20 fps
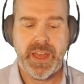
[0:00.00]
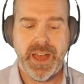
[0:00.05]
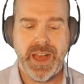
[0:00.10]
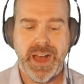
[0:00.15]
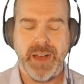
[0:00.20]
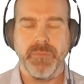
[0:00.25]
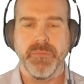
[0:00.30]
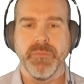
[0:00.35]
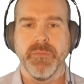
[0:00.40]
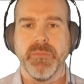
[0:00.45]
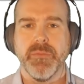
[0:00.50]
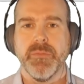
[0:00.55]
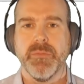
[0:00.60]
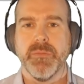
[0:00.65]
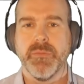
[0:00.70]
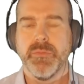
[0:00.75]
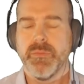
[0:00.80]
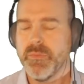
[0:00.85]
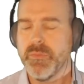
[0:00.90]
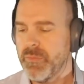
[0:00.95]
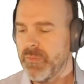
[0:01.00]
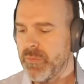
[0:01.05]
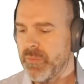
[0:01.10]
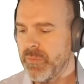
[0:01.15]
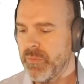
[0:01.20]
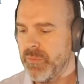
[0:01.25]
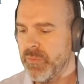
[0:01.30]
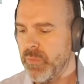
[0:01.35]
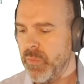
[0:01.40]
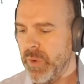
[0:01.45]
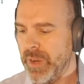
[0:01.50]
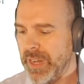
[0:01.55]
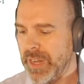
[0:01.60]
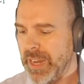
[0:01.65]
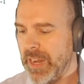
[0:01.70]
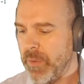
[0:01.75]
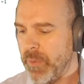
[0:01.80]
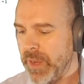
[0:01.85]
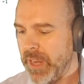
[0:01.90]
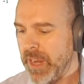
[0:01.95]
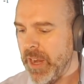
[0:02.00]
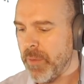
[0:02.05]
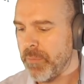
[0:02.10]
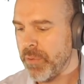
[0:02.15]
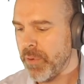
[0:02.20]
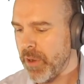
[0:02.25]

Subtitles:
We need a